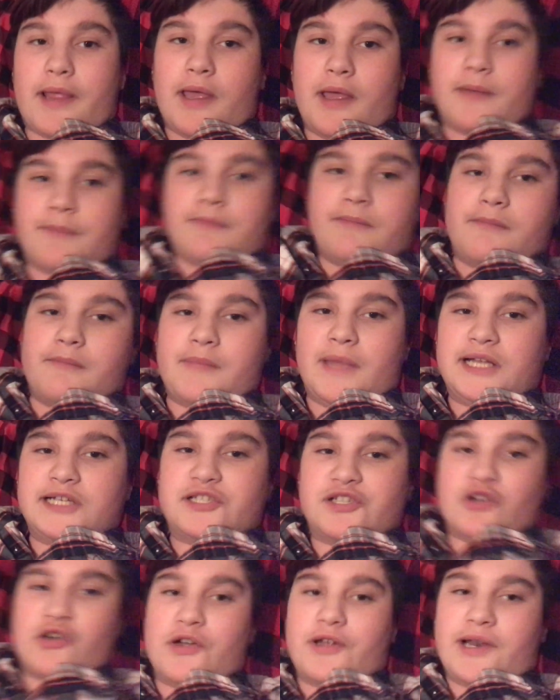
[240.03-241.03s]
to make
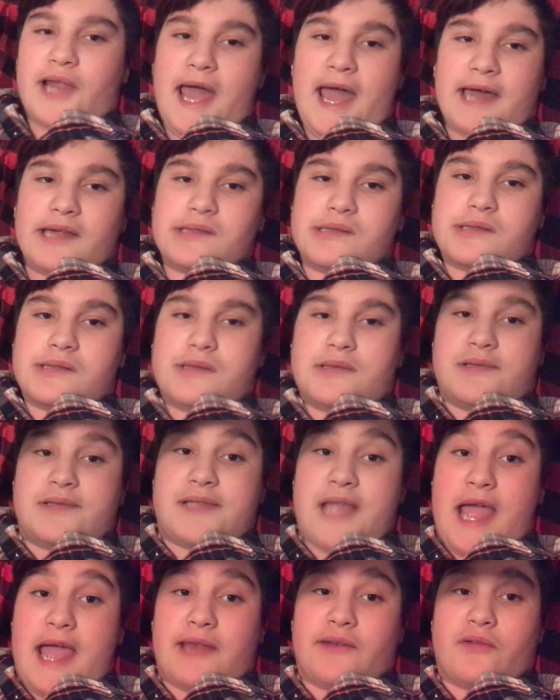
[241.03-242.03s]
sure it has
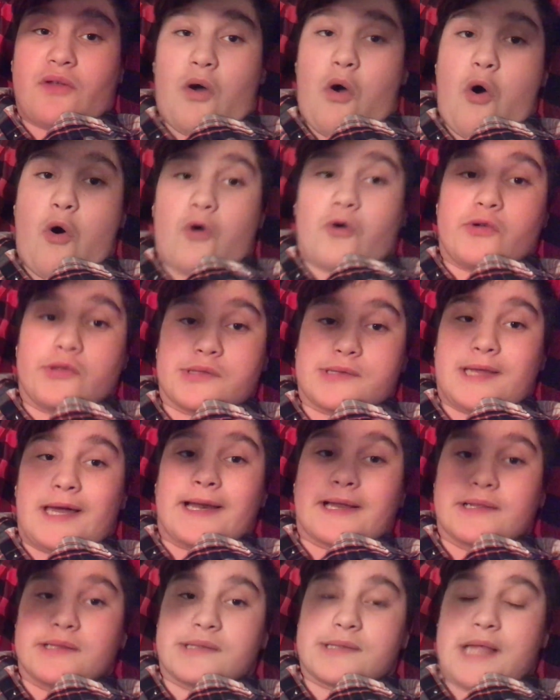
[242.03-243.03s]
10 holes
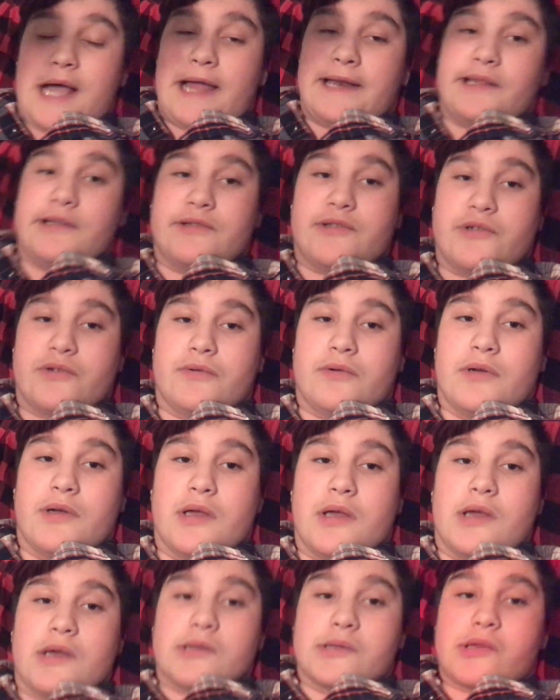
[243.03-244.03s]
that it can slide into,
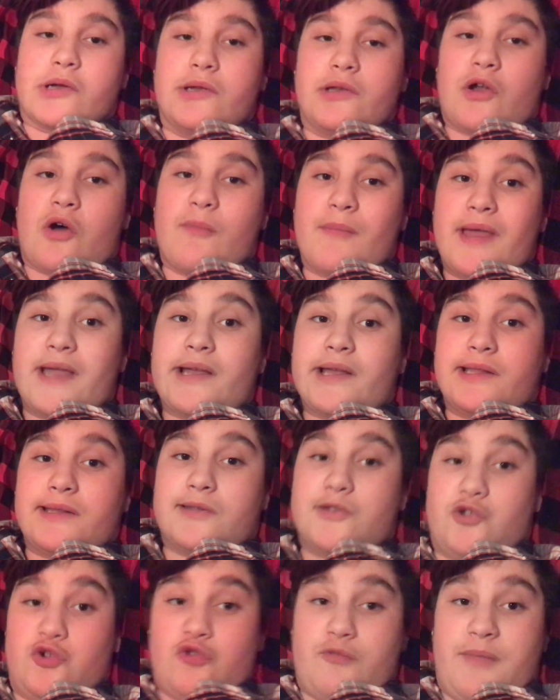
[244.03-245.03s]
so you don't make
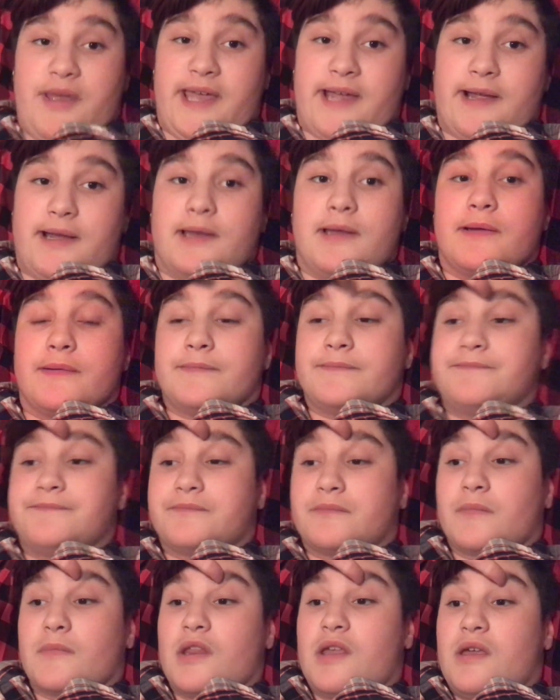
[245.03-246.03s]
it too big,
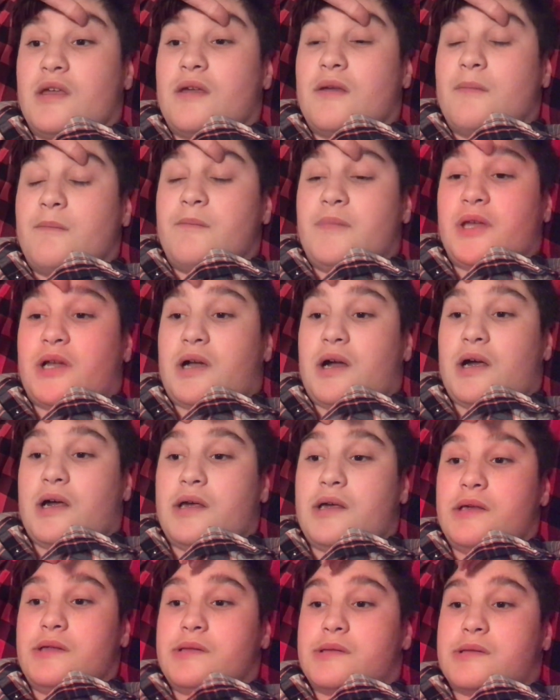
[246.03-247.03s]

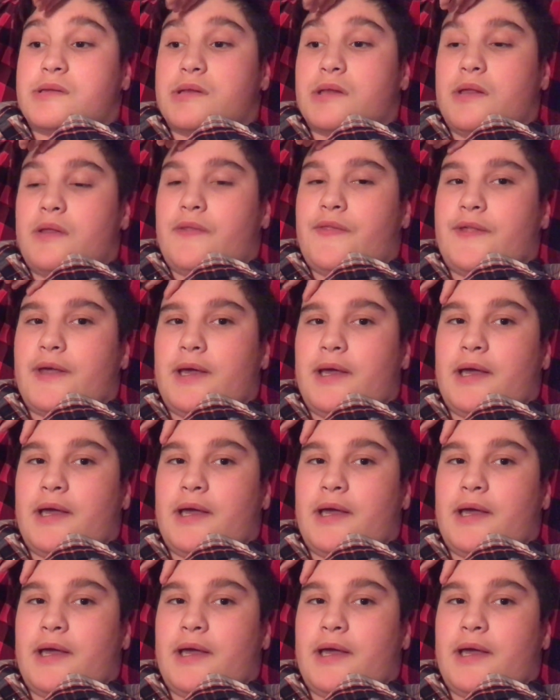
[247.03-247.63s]
because in